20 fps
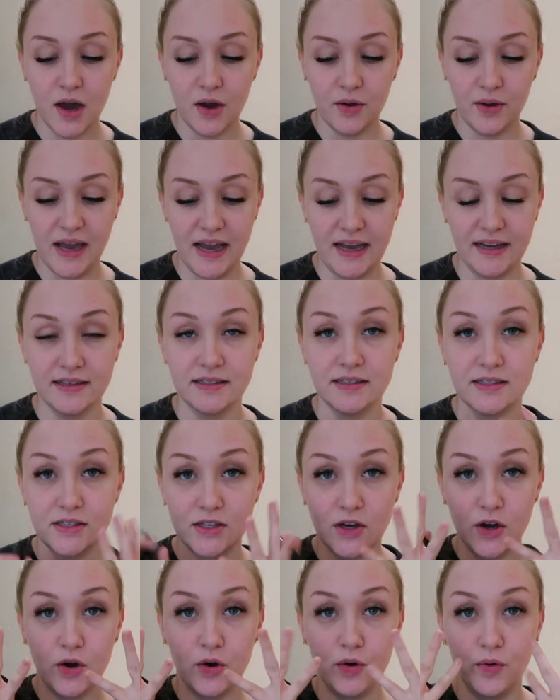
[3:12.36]
Okay,
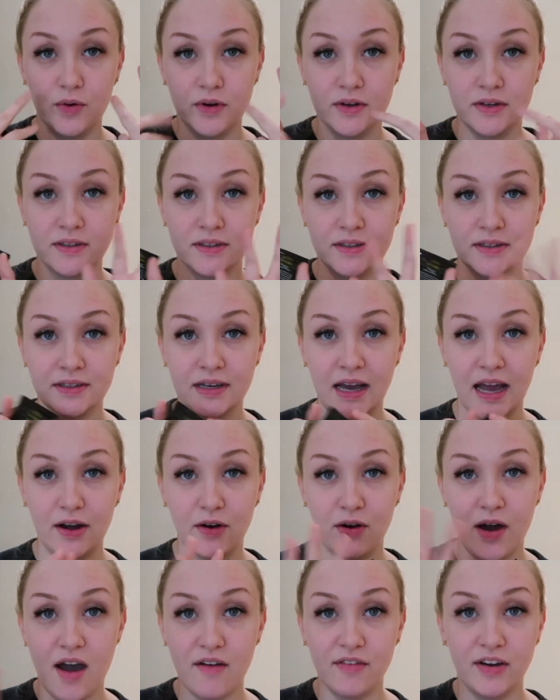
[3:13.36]
so I
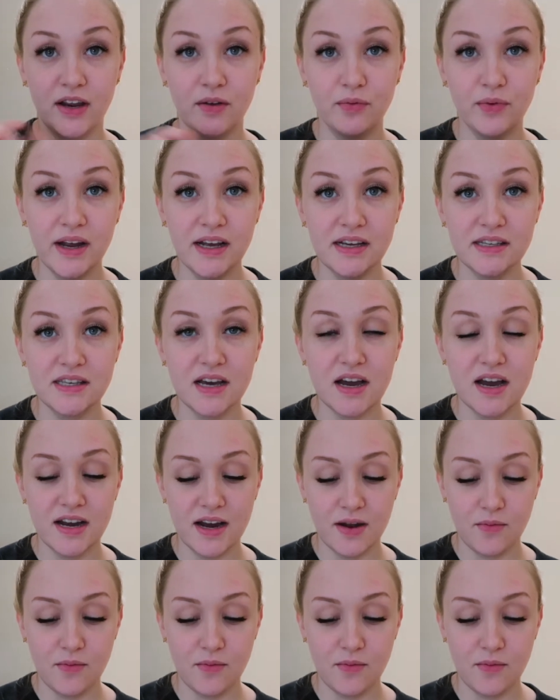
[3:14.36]
don't have any rings on.